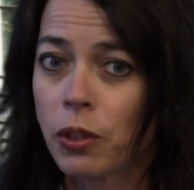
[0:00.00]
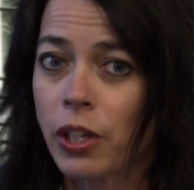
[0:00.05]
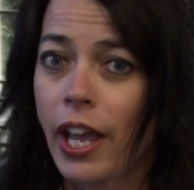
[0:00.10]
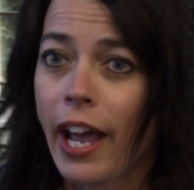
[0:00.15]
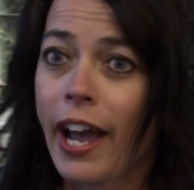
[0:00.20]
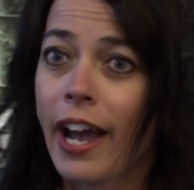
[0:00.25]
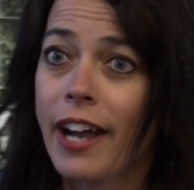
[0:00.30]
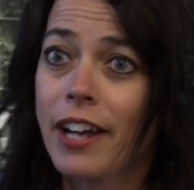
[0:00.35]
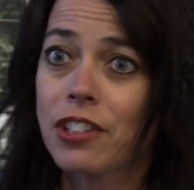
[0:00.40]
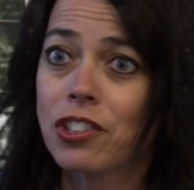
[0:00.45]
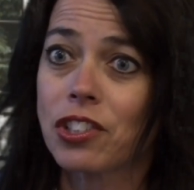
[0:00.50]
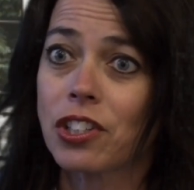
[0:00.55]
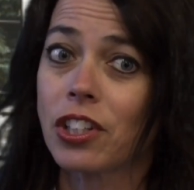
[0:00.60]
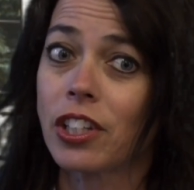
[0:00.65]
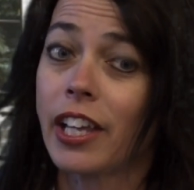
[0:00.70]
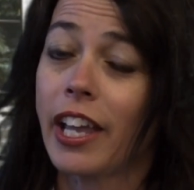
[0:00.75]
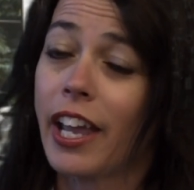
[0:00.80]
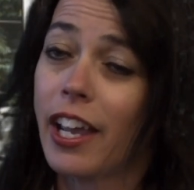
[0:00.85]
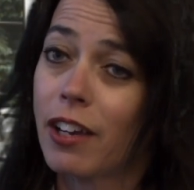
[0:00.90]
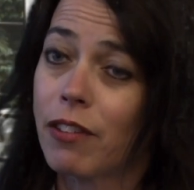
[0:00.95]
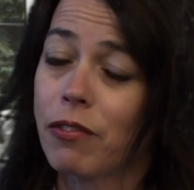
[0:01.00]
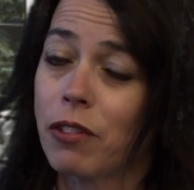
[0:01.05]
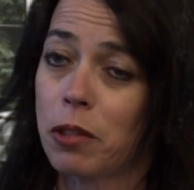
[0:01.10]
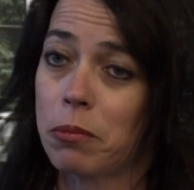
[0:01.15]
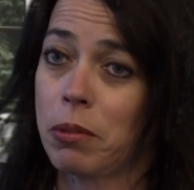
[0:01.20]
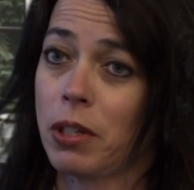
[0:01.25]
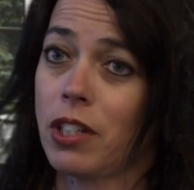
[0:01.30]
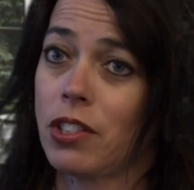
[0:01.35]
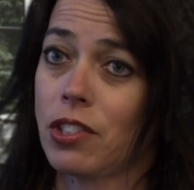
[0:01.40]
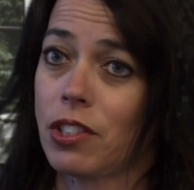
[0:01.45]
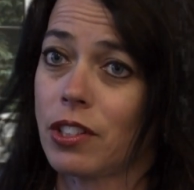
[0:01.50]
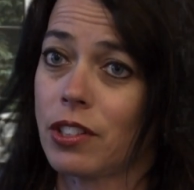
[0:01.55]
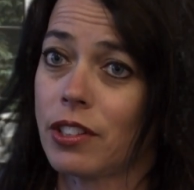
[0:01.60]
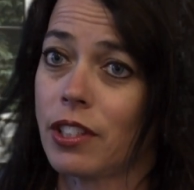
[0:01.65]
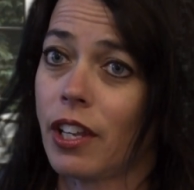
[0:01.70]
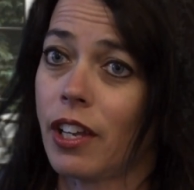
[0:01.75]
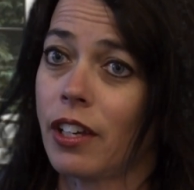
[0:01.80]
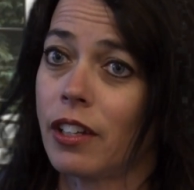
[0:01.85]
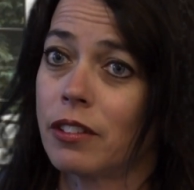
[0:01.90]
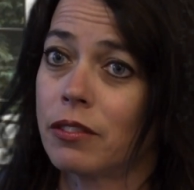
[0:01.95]
We actually half our
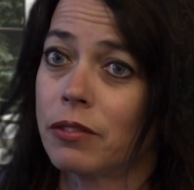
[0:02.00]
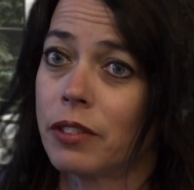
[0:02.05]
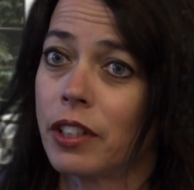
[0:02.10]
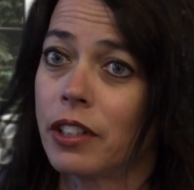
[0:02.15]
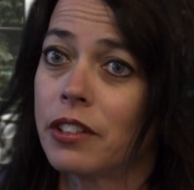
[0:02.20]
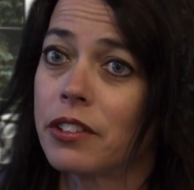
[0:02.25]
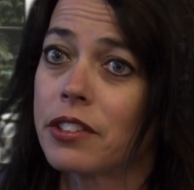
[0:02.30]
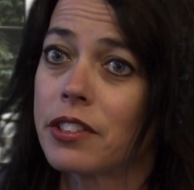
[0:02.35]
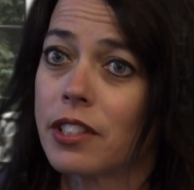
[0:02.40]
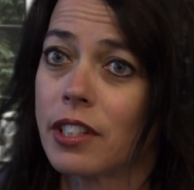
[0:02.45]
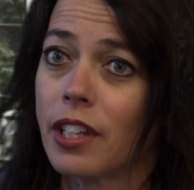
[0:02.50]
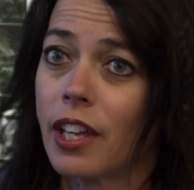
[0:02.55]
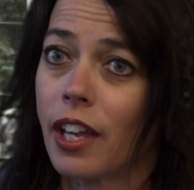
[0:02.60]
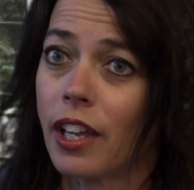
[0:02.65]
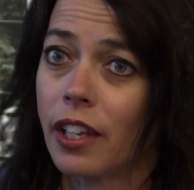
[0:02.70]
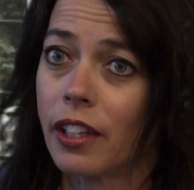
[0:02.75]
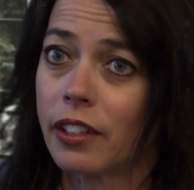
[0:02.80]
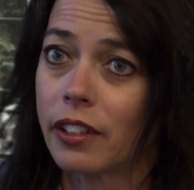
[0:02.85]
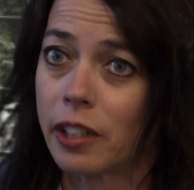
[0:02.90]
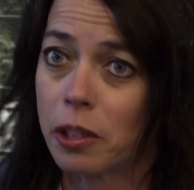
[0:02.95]
patients have LCA,